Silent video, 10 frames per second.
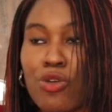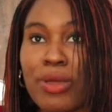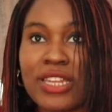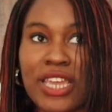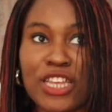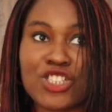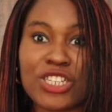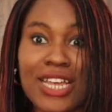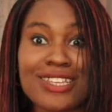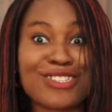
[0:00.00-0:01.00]
a
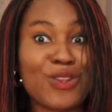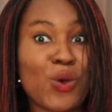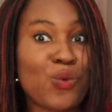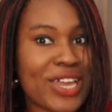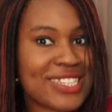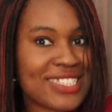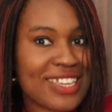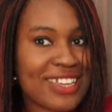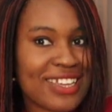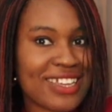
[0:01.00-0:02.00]
medication that is low
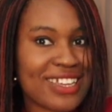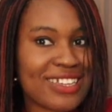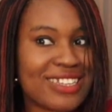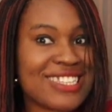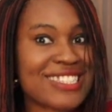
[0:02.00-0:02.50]
weighting in the